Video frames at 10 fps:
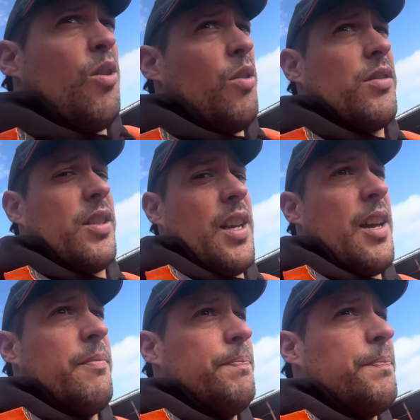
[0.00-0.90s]
not a lot to say,
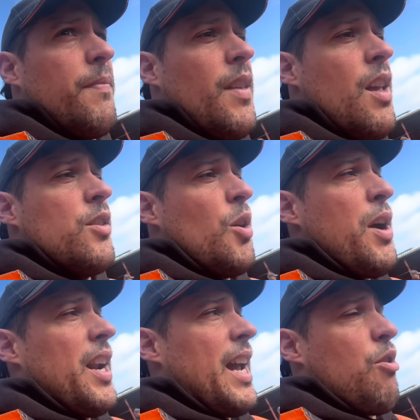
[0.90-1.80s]
mate. Not a lot to say. So we're
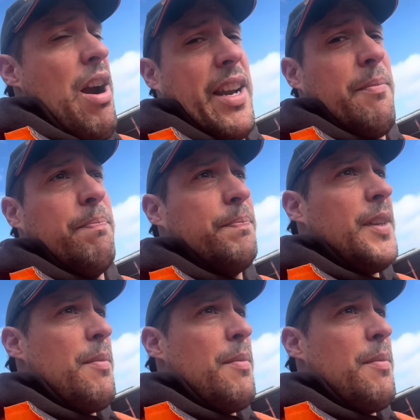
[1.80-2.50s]
going to get cracking. Yep,